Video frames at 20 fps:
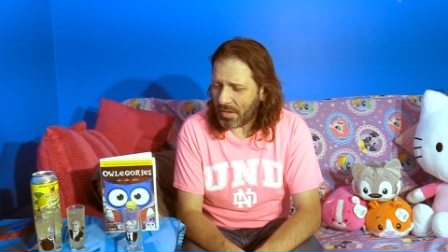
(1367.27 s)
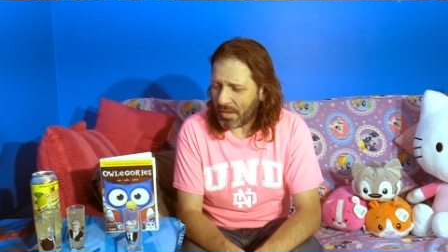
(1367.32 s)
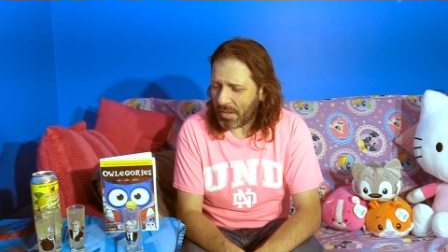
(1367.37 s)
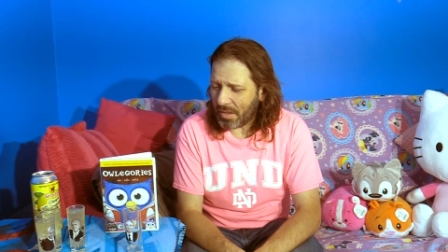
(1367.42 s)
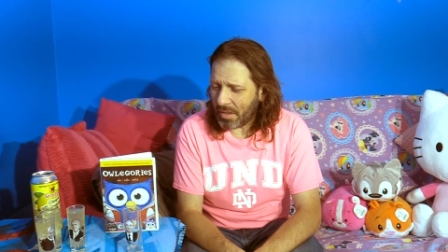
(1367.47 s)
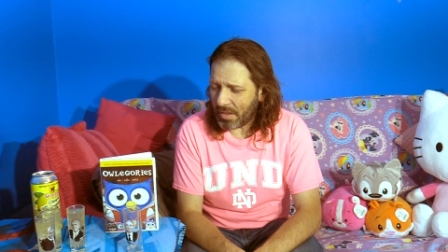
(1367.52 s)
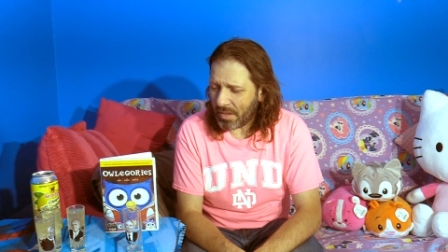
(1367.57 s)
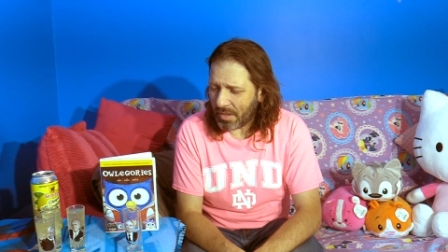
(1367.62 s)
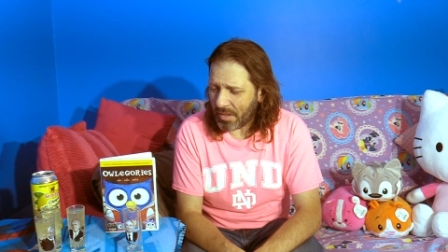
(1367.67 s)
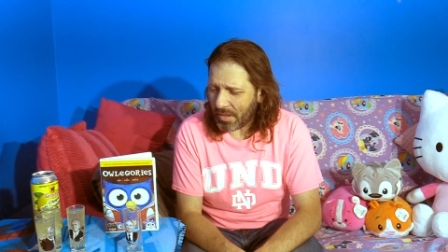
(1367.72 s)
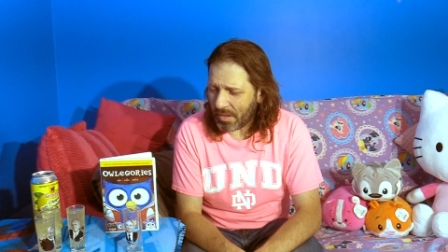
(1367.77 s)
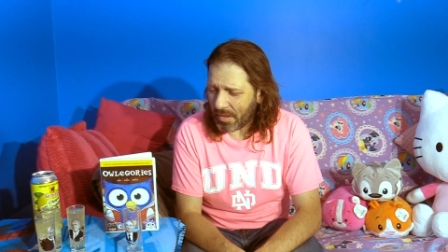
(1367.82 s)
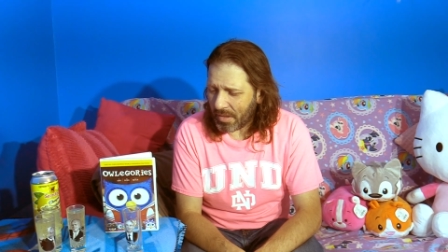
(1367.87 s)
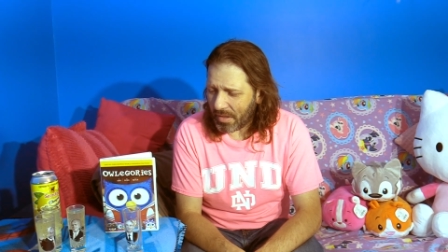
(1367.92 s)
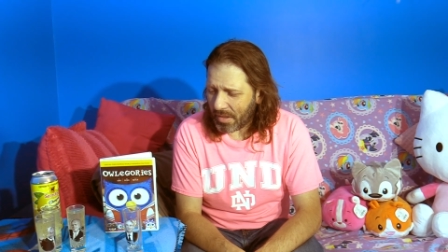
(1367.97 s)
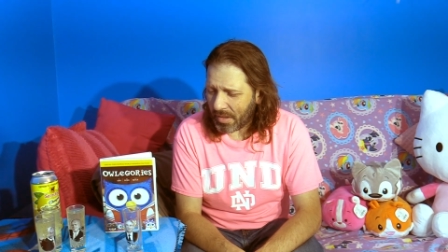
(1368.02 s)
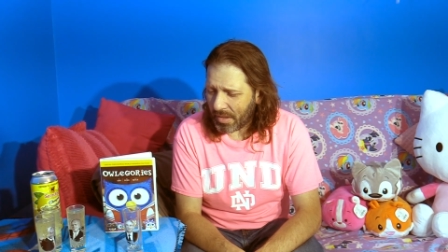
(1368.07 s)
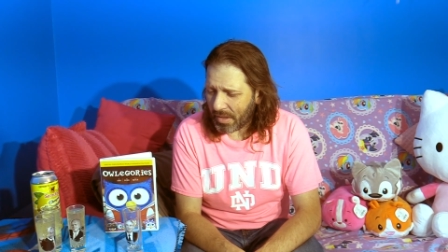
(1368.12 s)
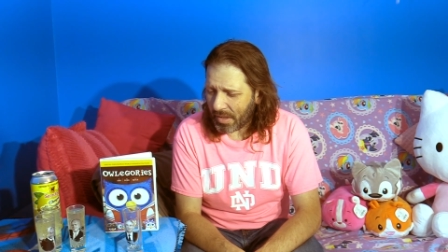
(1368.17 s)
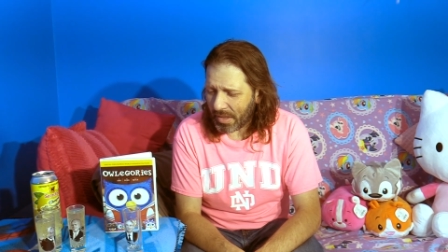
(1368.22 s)
it
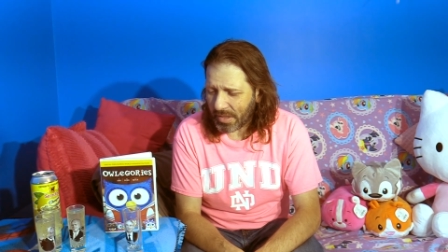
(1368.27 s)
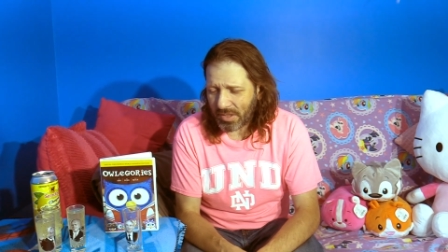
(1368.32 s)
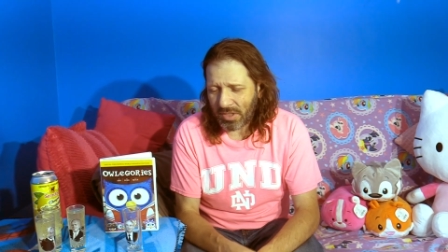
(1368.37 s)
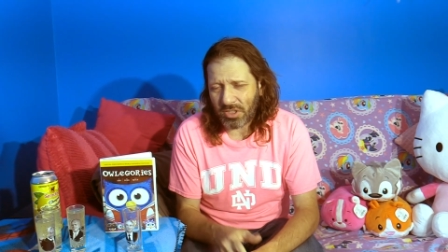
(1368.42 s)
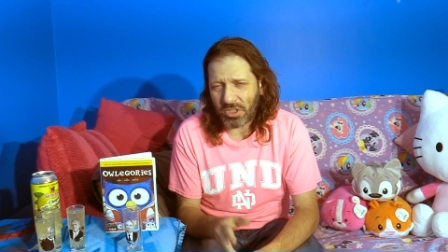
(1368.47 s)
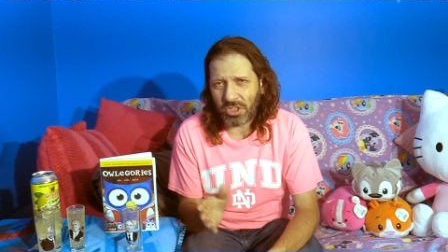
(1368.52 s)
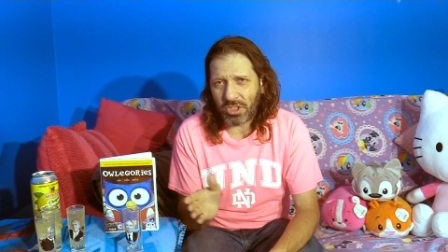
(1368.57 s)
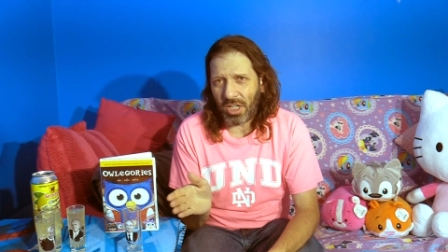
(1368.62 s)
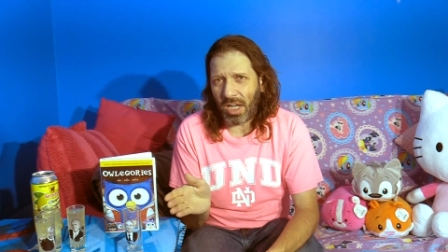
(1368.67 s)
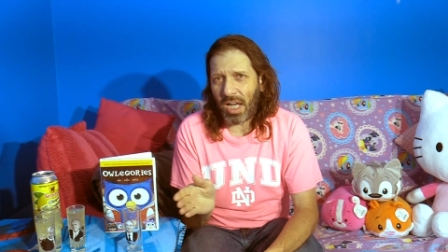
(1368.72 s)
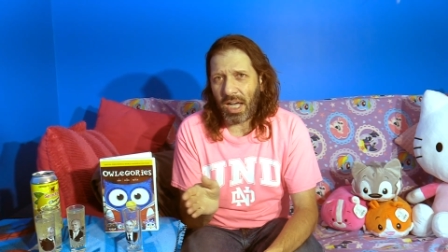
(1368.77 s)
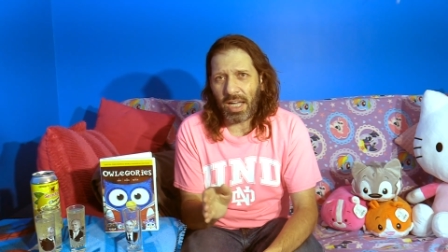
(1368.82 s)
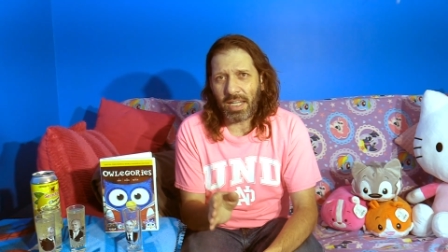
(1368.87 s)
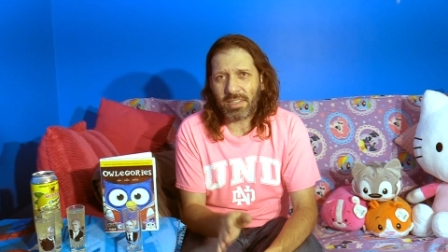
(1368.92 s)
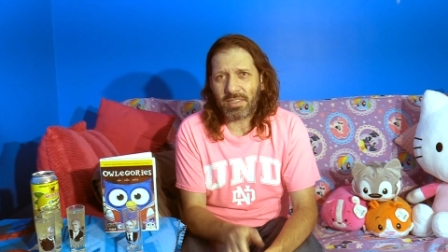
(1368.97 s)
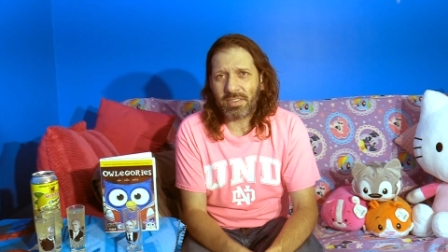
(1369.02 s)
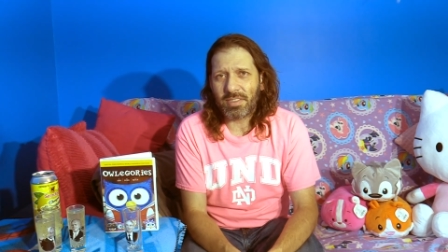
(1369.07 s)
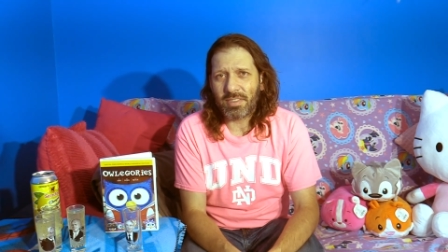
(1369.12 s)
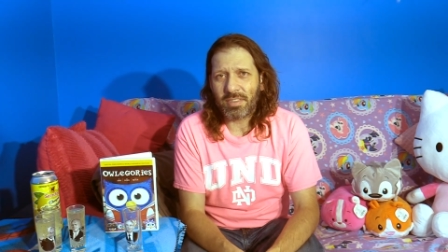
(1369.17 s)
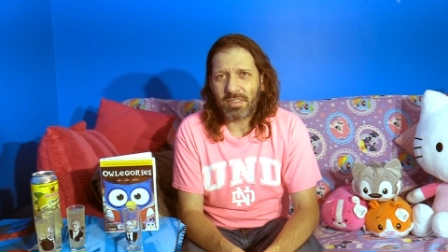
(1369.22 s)
it's a
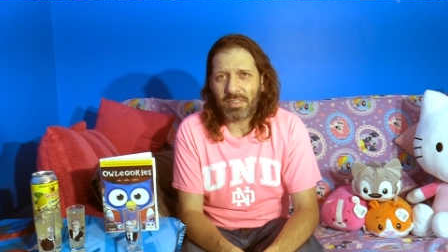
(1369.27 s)
shot.